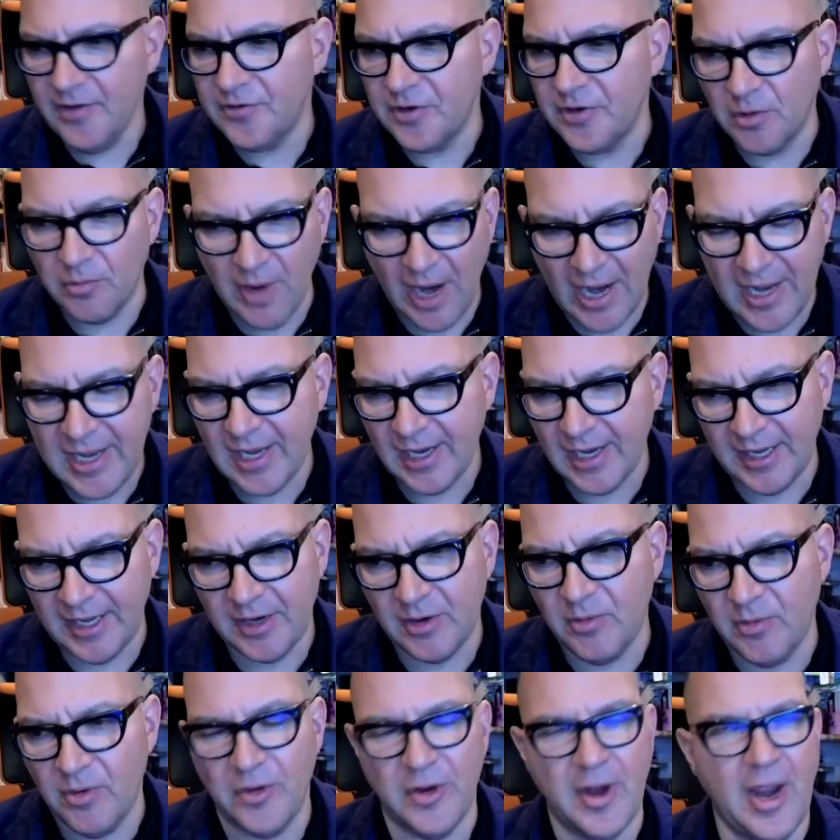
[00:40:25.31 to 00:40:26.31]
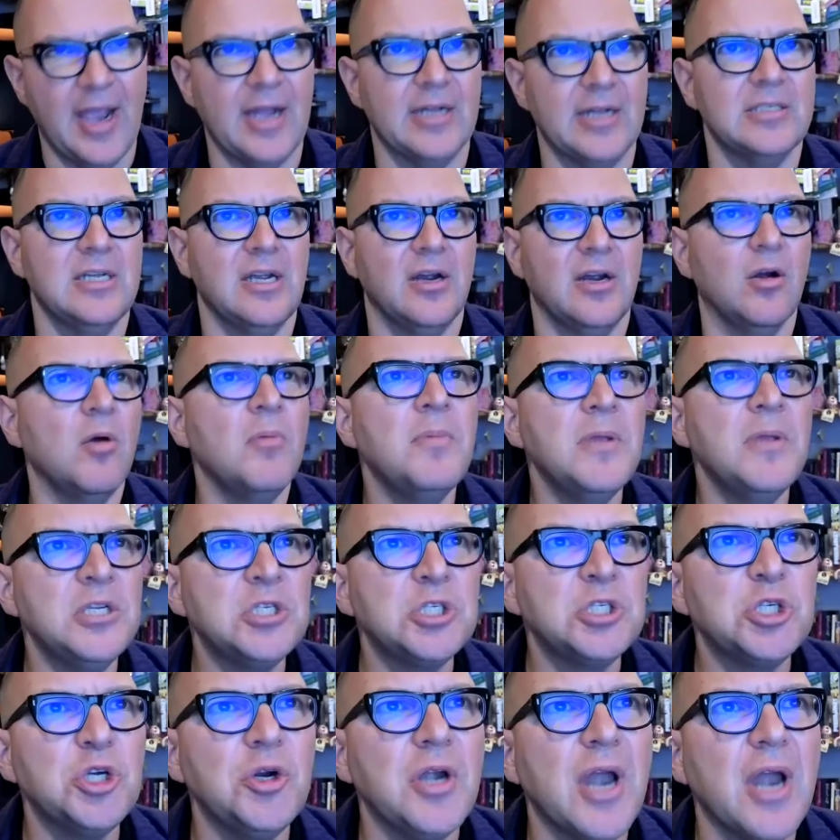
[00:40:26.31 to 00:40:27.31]
if your regulator won't act here, it would be
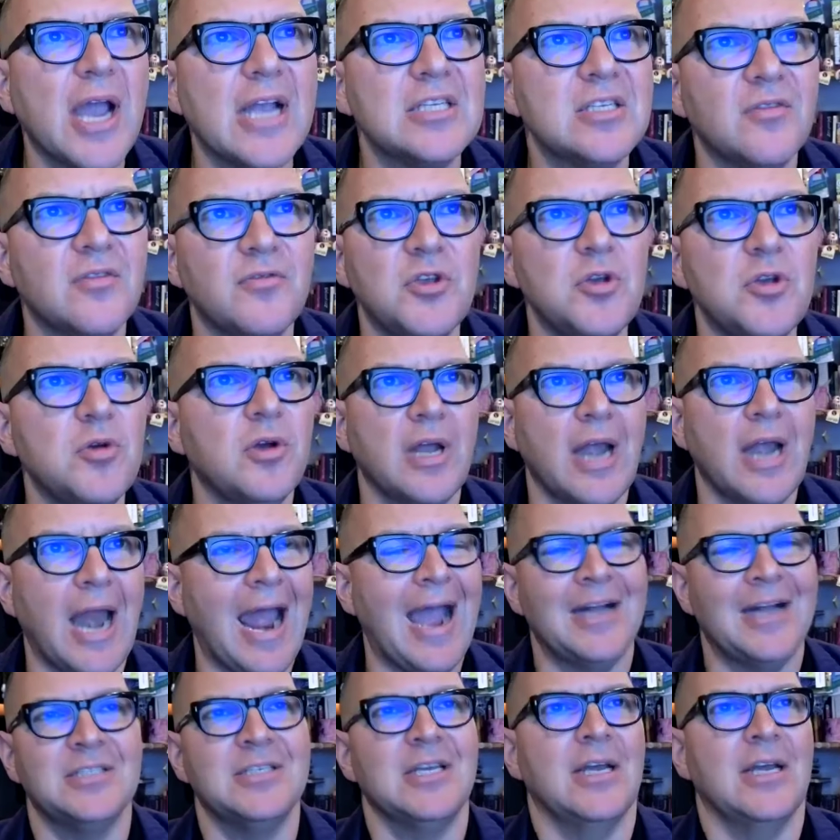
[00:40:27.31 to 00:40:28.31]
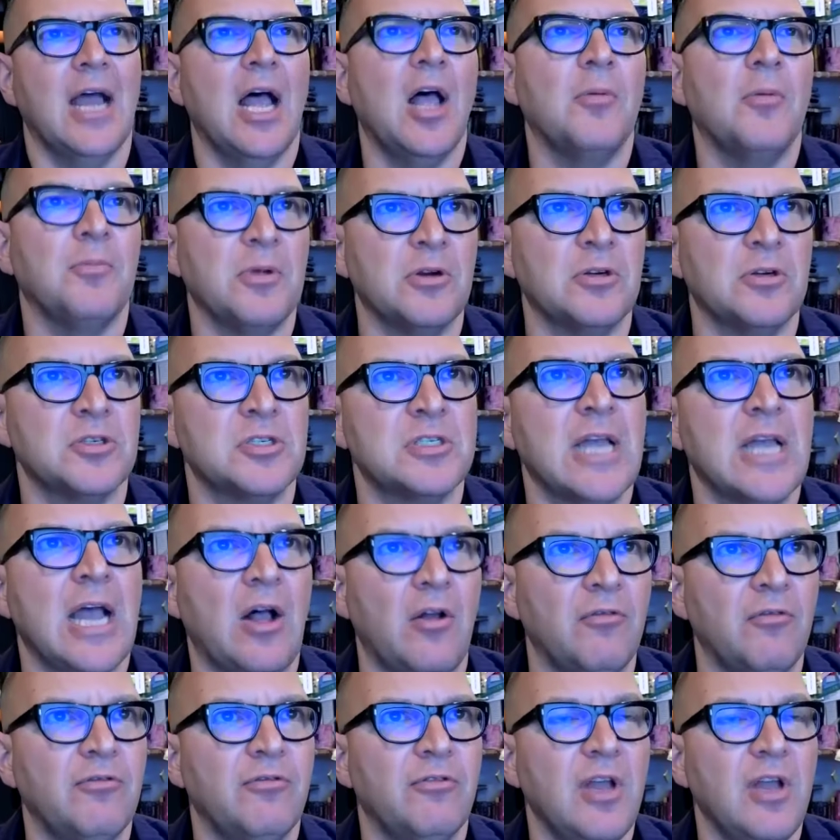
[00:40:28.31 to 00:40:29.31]
sure nice if you could act to help
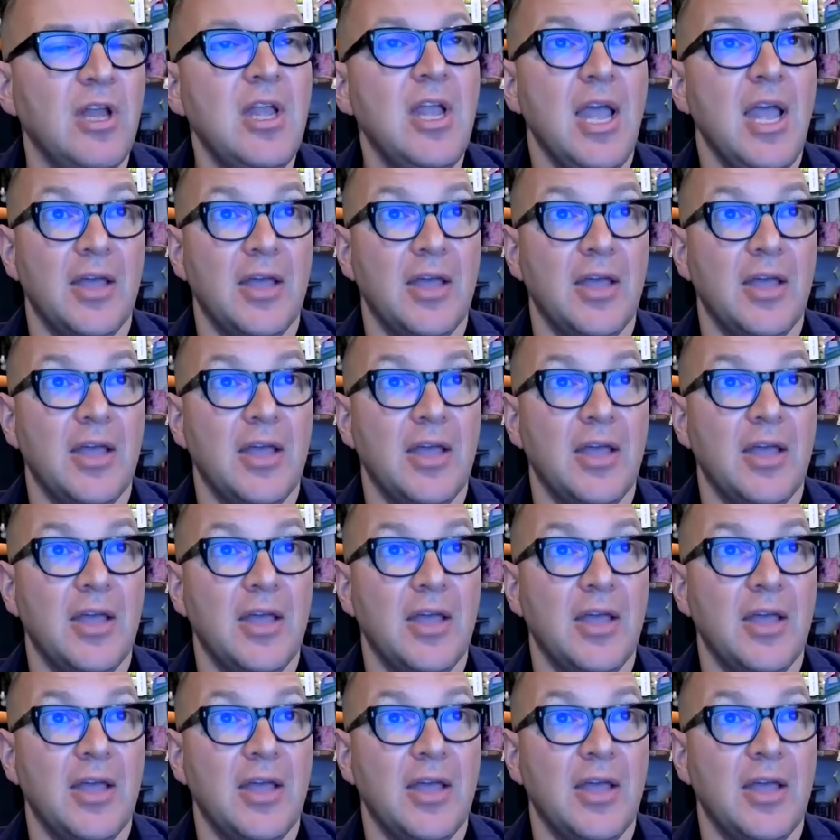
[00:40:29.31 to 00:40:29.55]
yourself.